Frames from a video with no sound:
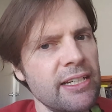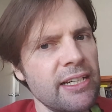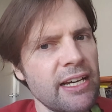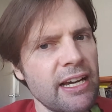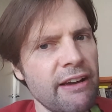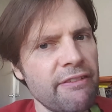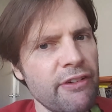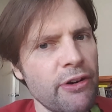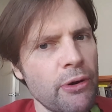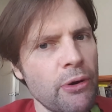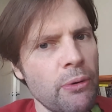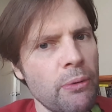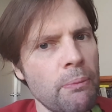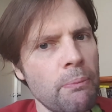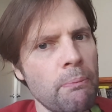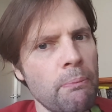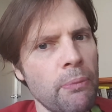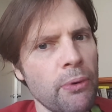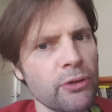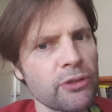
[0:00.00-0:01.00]
Have a
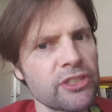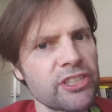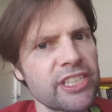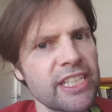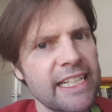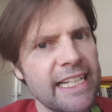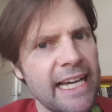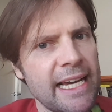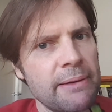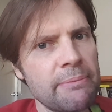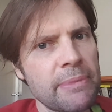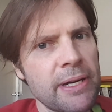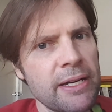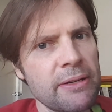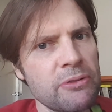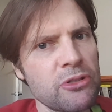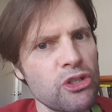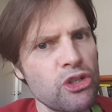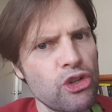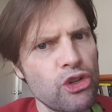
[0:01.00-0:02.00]
bonza day,
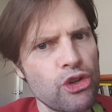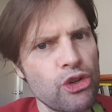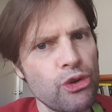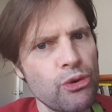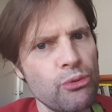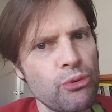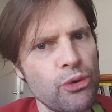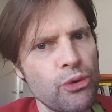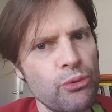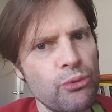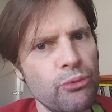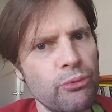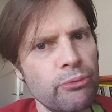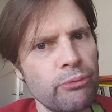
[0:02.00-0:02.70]
mate. Hooroo.